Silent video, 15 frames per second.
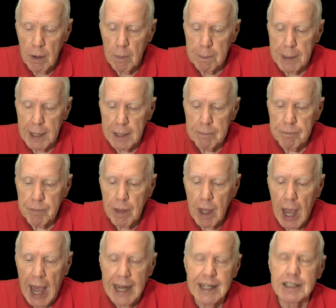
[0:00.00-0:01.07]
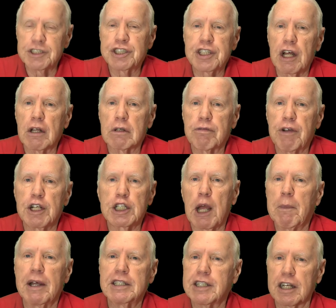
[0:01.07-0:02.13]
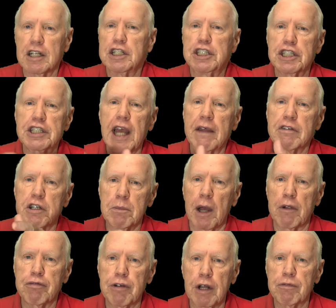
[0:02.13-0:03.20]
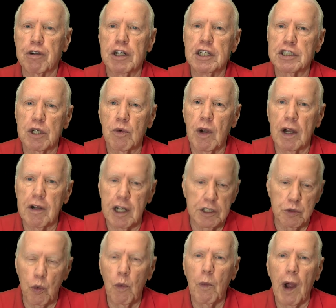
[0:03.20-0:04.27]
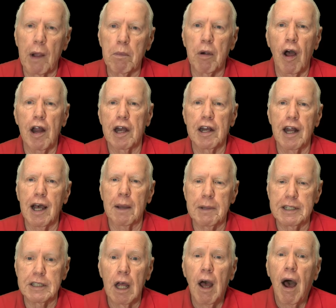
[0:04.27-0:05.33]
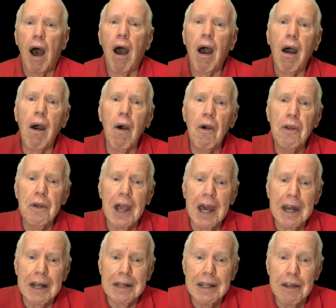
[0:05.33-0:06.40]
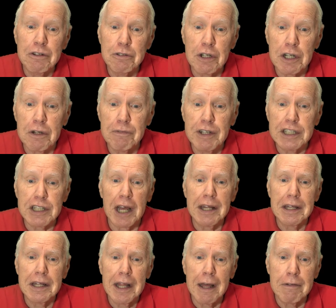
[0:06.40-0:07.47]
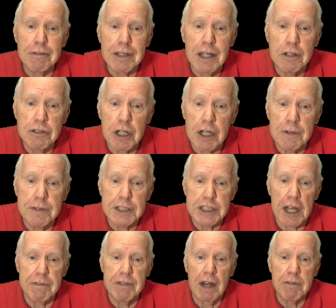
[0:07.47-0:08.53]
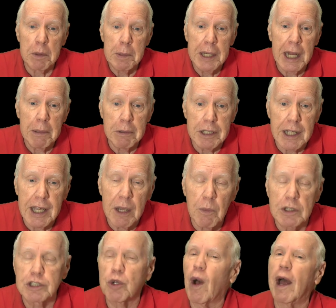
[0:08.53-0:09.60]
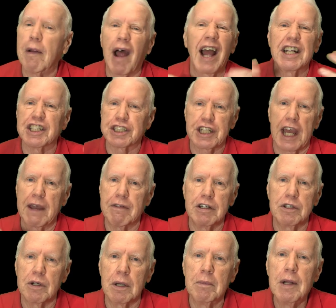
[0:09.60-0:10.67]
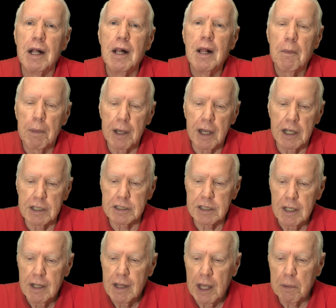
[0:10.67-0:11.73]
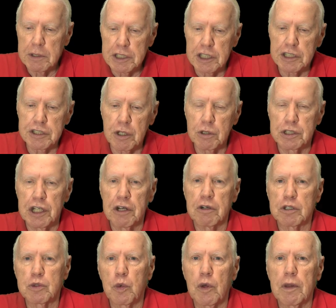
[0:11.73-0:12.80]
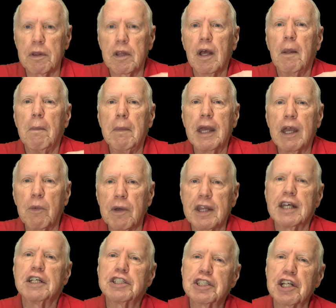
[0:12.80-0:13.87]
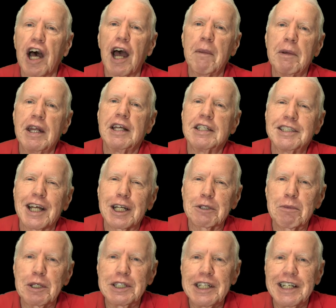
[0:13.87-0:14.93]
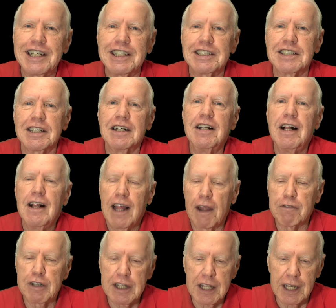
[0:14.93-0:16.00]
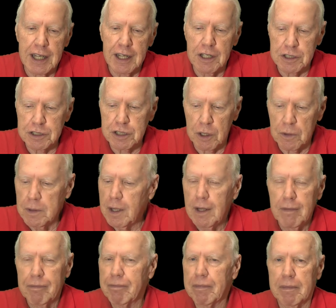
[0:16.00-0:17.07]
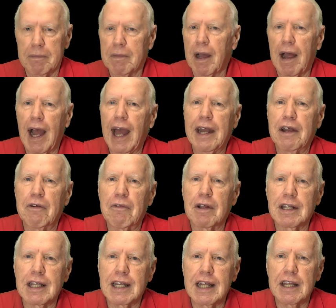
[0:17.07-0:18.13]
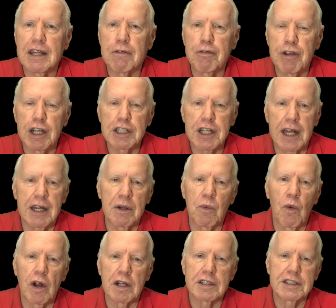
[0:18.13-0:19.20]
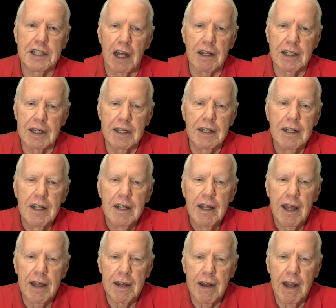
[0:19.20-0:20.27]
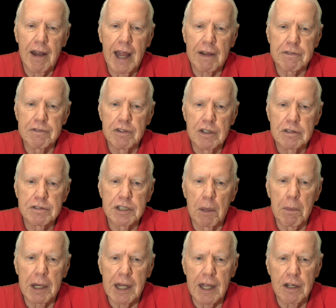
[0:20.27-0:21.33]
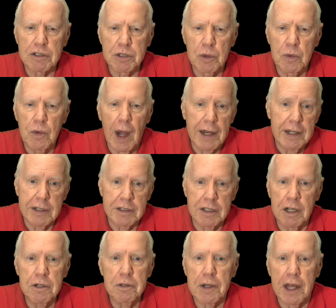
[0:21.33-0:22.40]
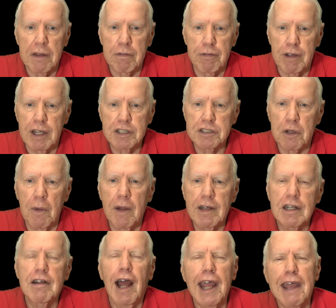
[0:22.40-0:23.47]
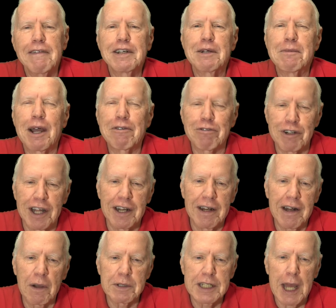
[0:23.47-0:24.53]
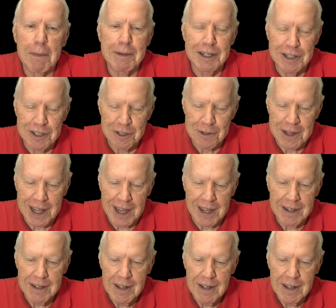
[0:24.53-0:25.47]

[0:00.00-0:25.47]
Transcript: But I didn't sell the fish. I basically just gave it to my friend for his aquarium because when I brought it up, he's, oh, you got a clown triggerfish. I love clown triggerfish. I've never been able to get one. So I, I just gave it to him because he was just so generous with me, with his time and his expertise and everything else. So I didn't really need the fish. I didn't want to sell it and have somebody else who I didn't know get the fish. So I, I gave it to my friend and I was happy to do that.